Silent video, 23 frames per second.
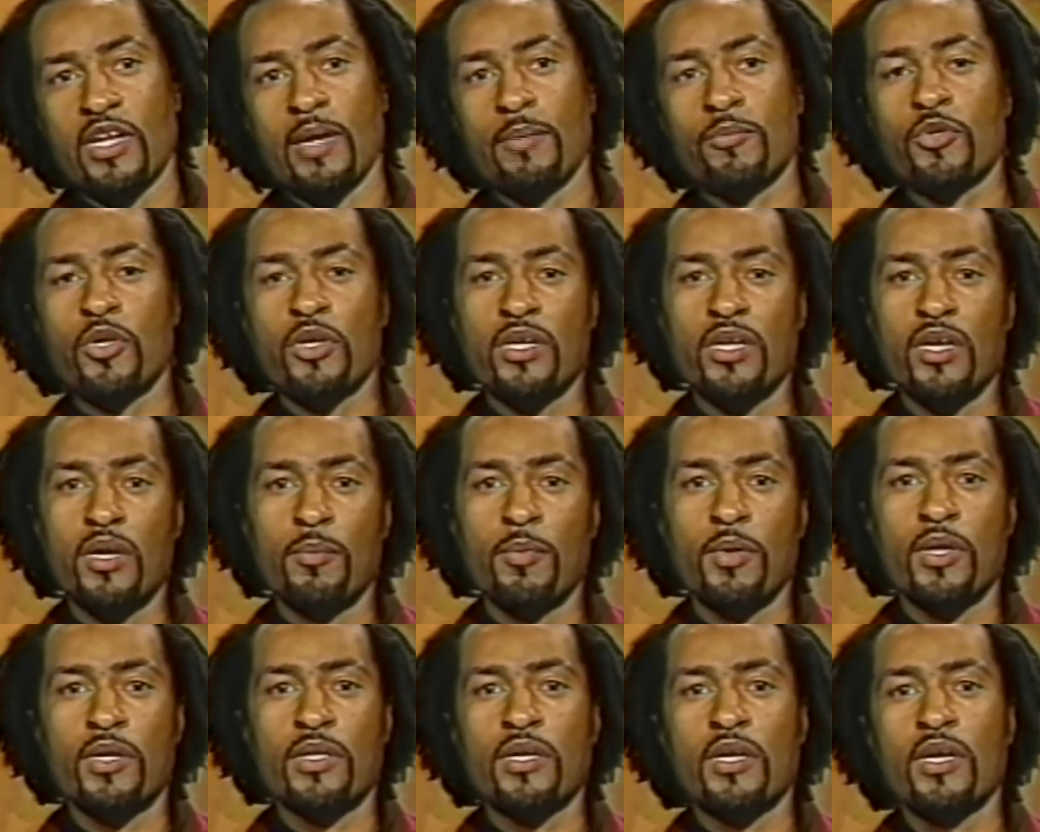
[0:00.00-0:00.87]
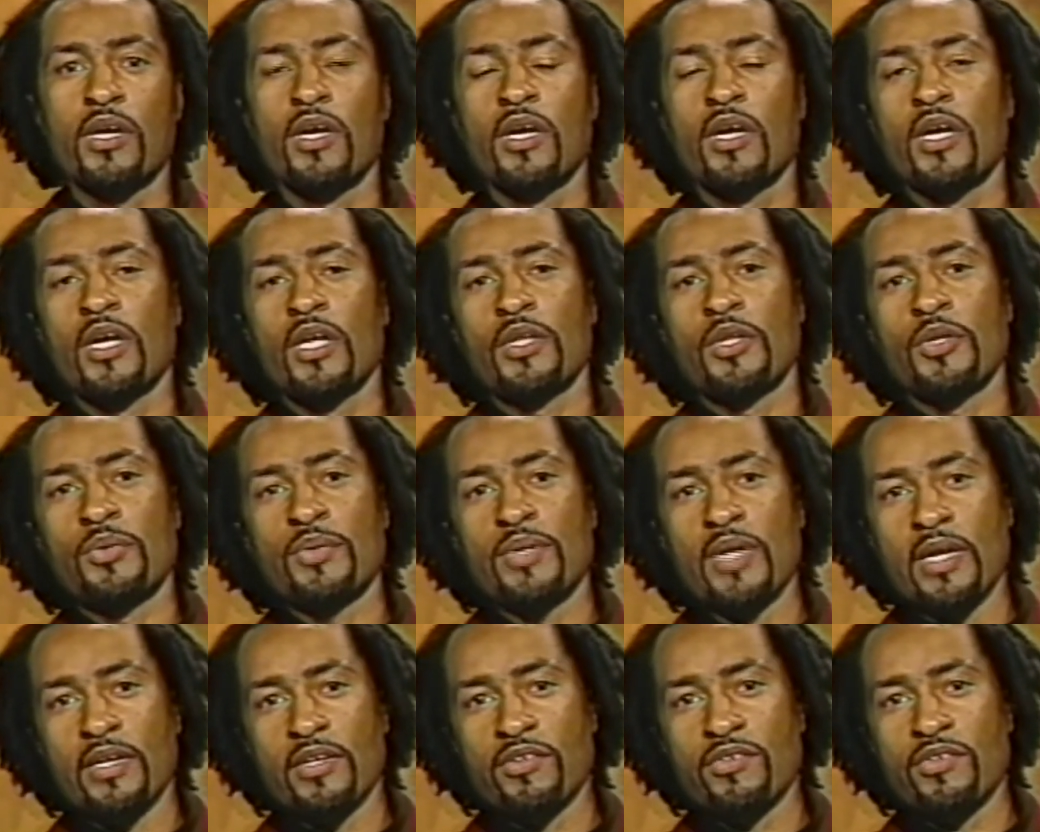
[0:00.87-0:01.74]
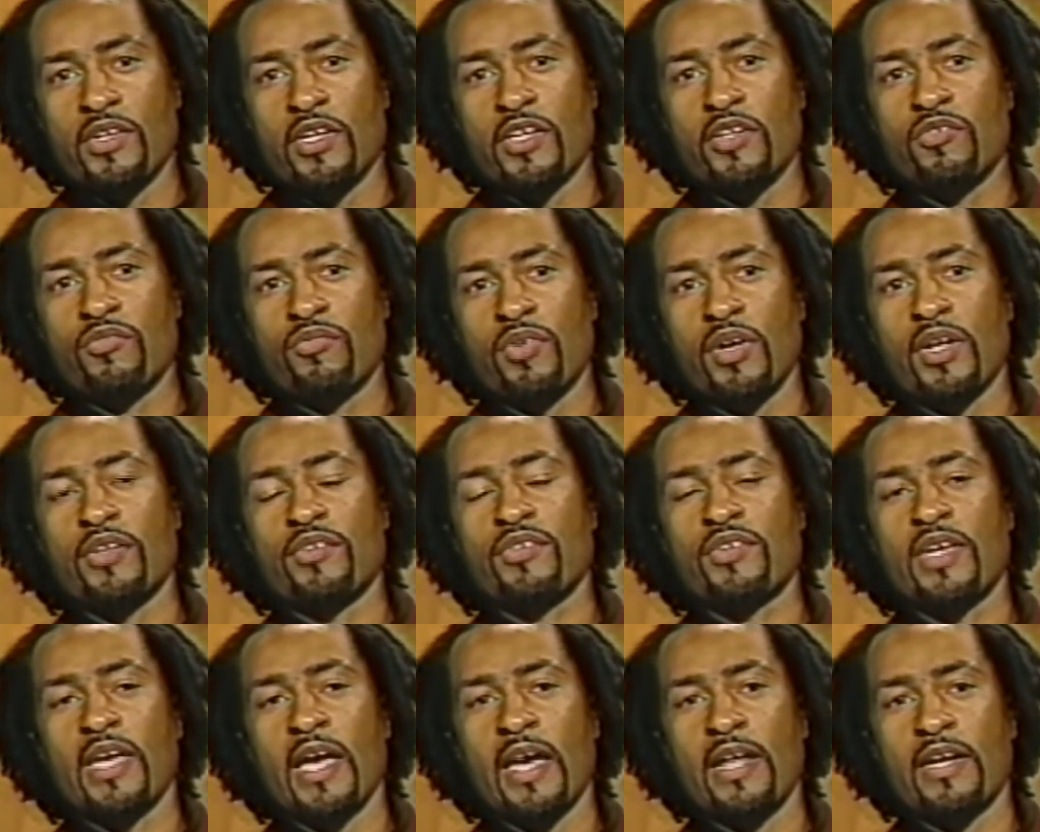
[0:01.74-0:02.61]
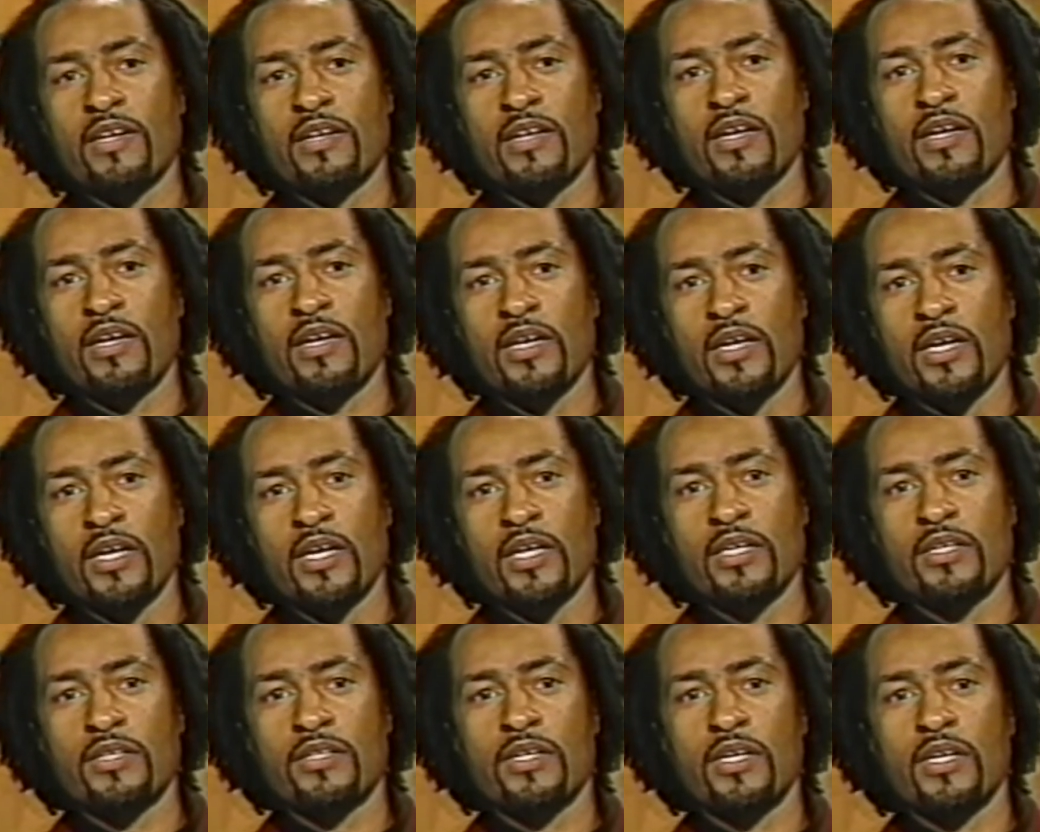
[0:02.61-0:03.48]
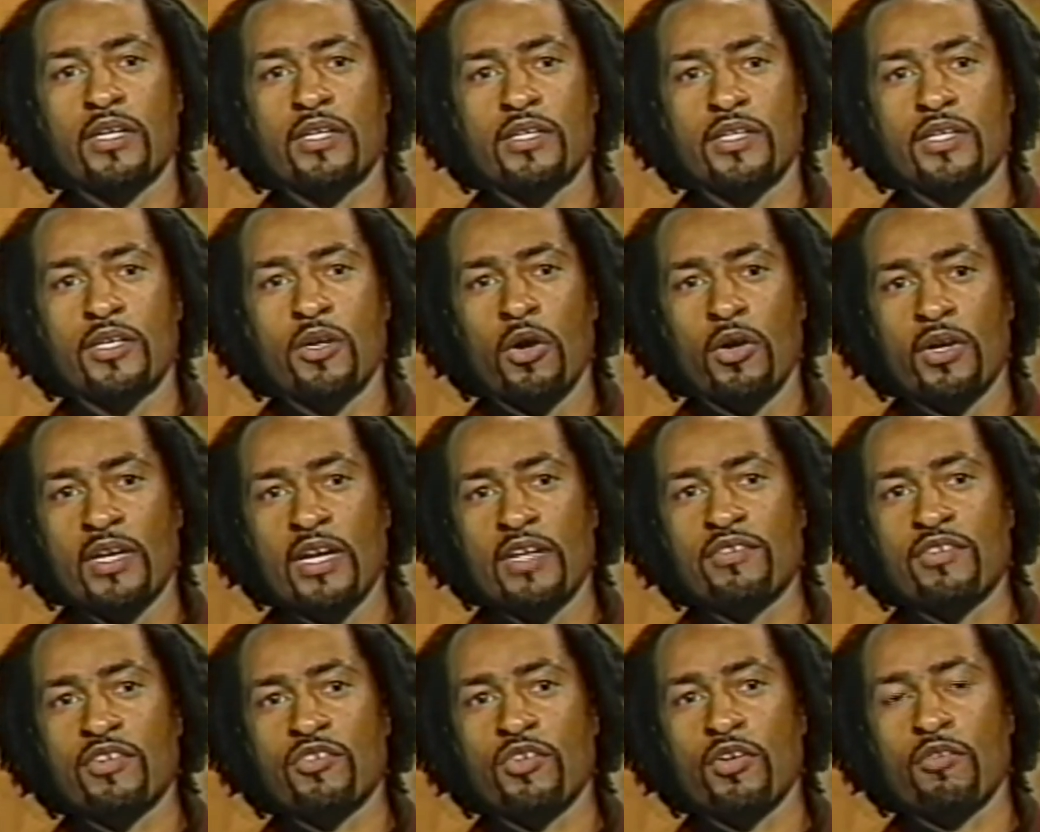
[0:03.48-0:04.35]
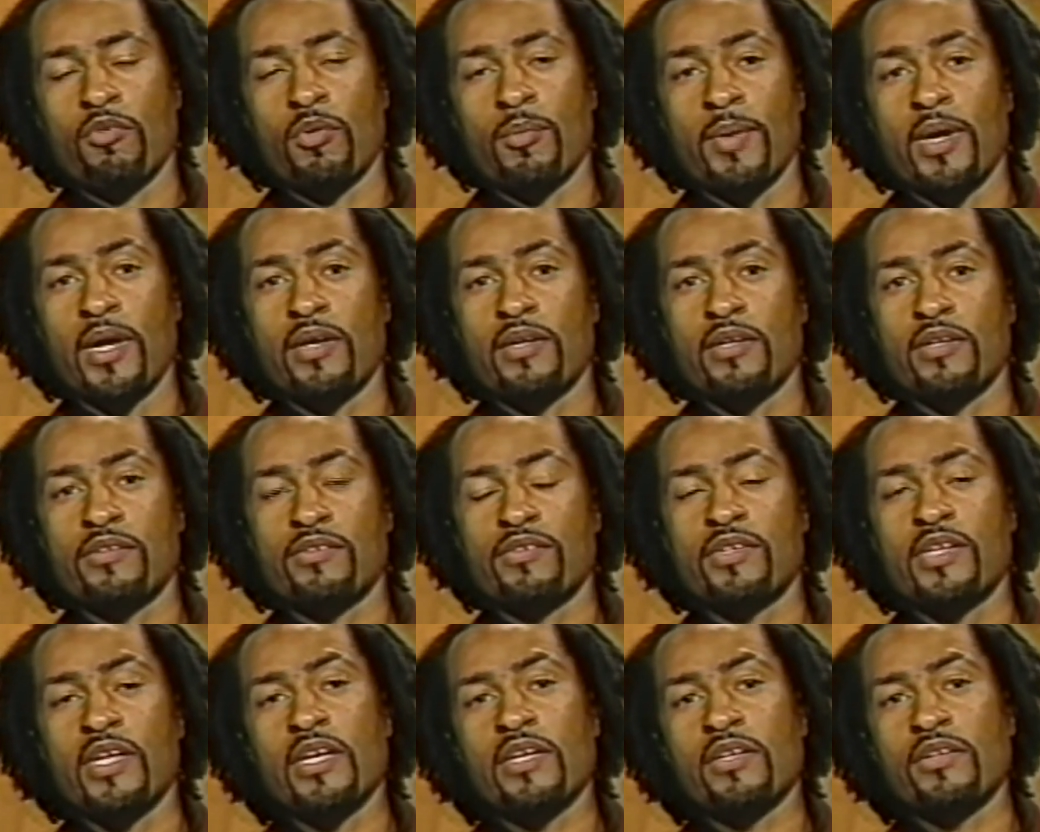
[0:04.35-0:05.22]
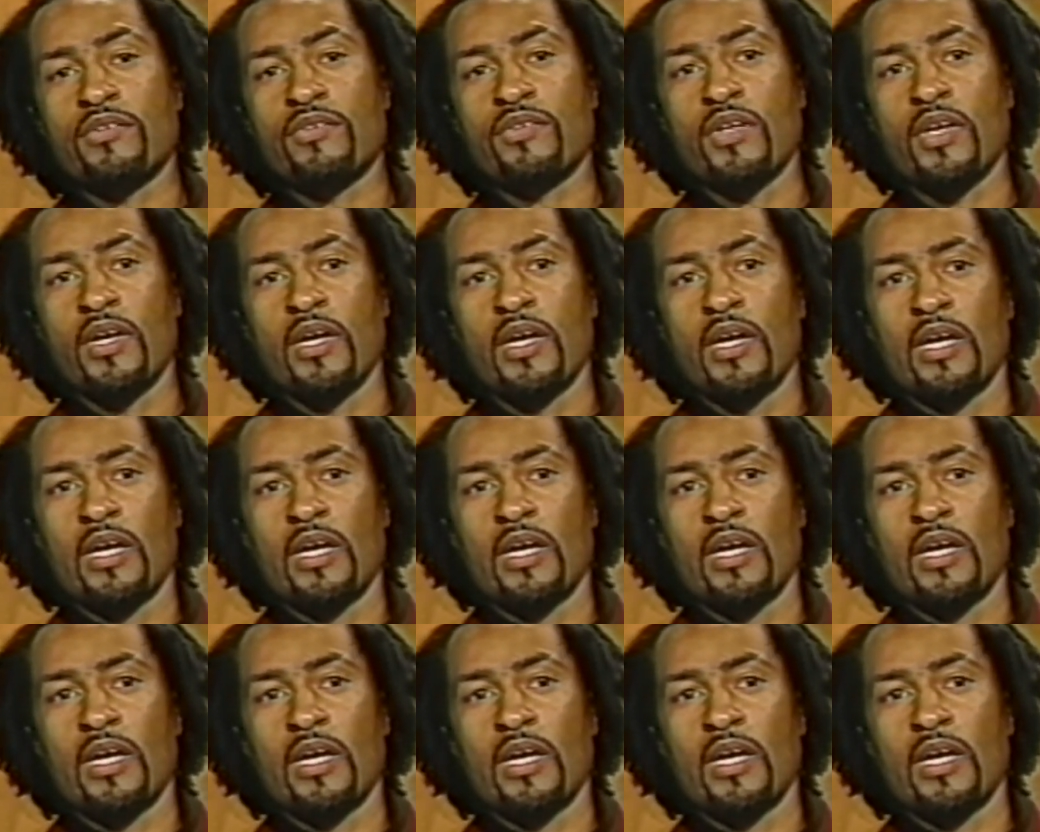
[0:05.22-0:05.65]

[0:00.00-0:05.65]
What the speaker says: I'm talking about the United States, France, Canada, and the Organization of American States.